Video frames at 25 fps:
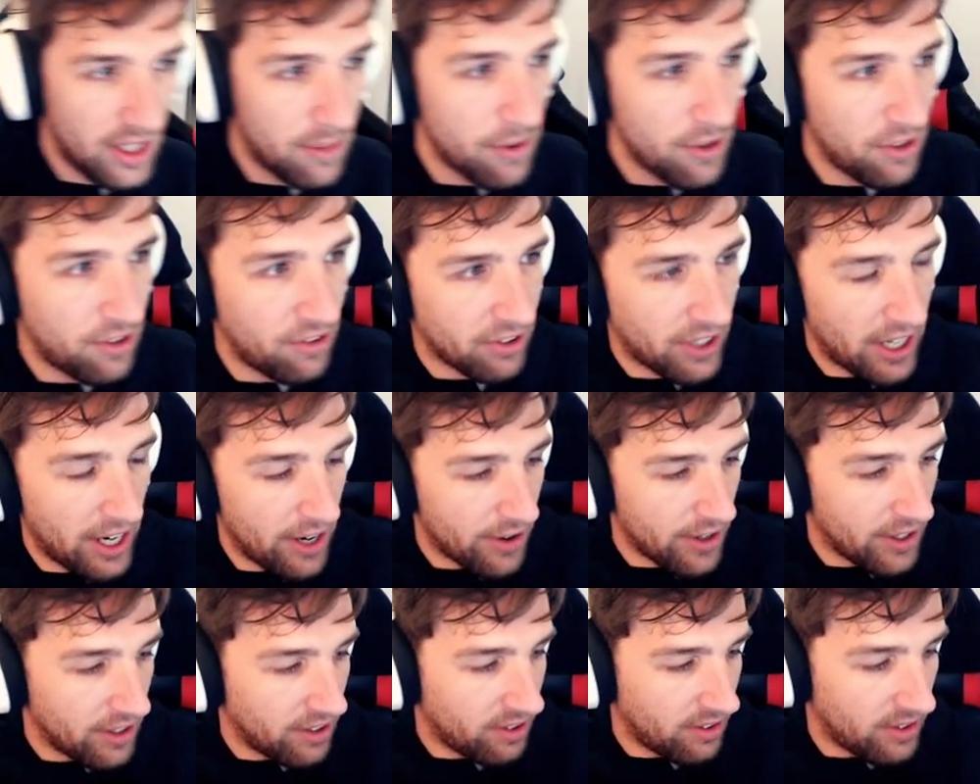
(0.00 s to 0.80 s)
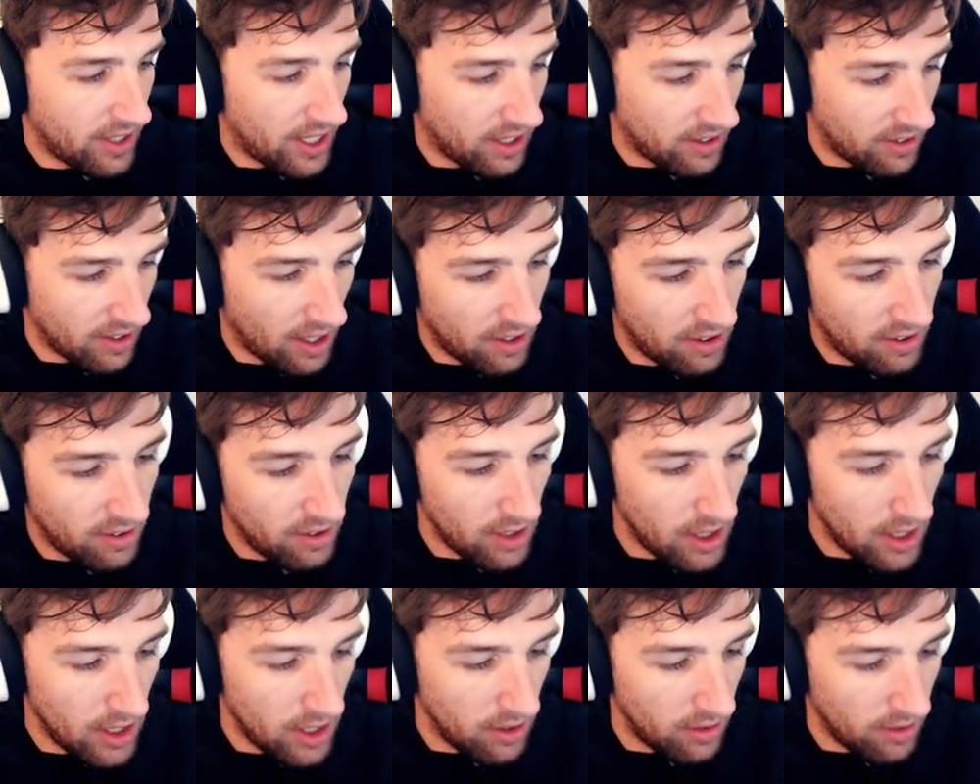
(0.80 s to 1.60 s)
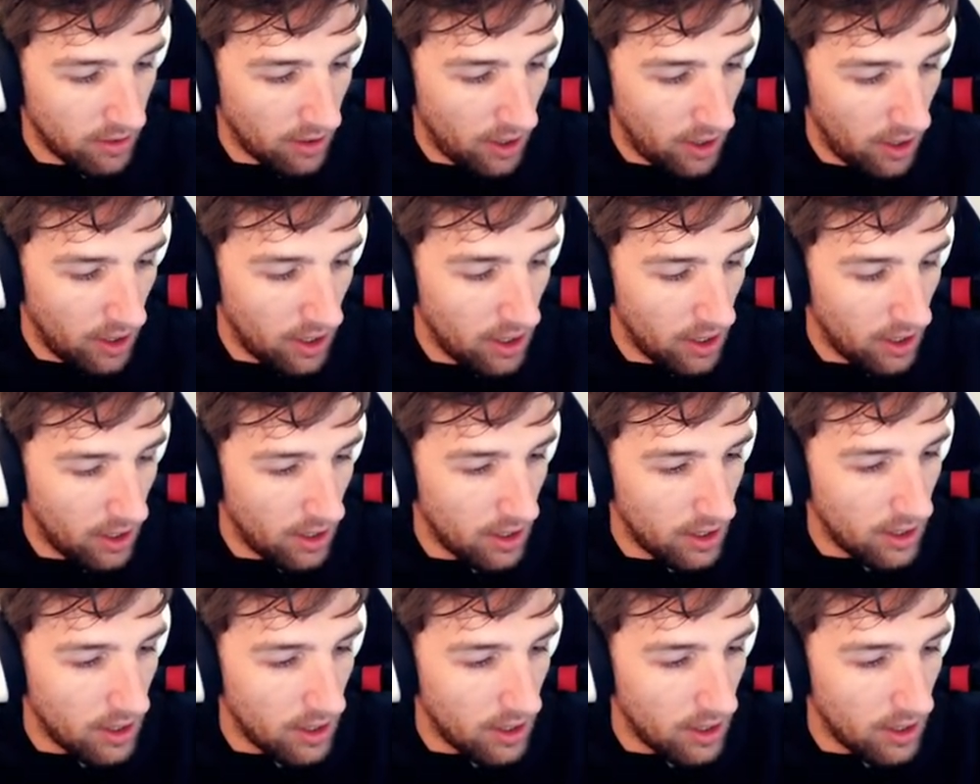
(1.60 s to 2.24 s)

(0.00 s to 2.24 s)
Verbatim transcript: of the most scariest things I see is uh,